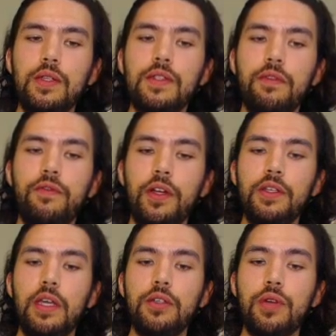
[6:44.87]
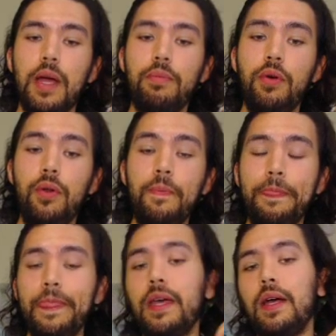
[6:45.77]
floodgate trap hole.
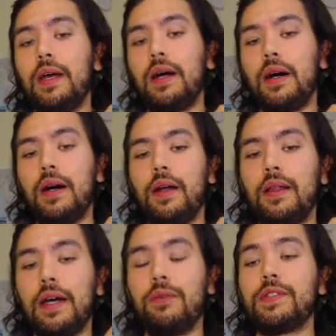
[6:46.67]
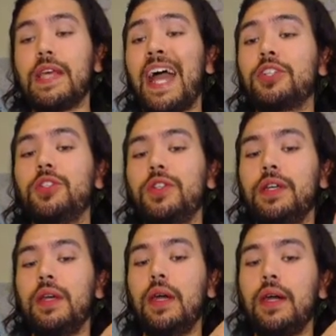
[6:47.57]
That was
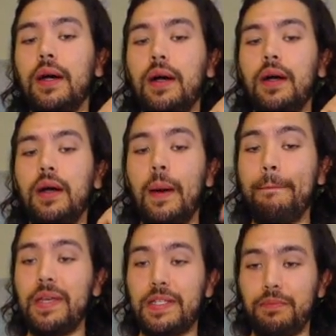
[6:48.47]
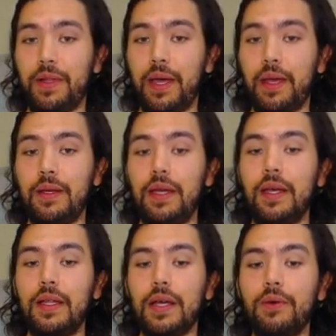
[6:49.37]
actually a misplay.
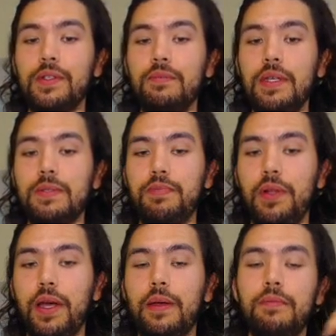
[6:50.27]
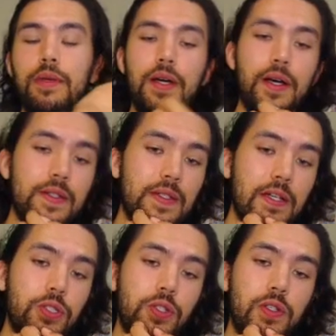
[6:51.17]
That was a misplay because
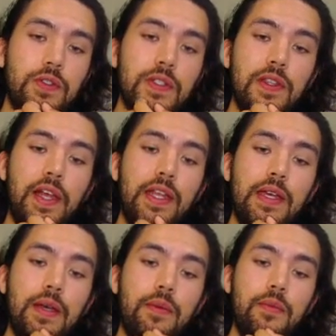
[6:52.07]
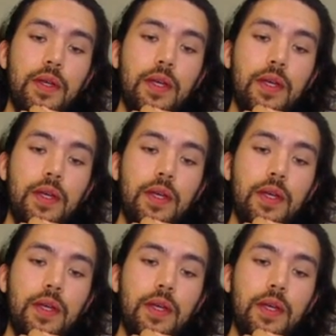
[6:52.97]
I should have just let him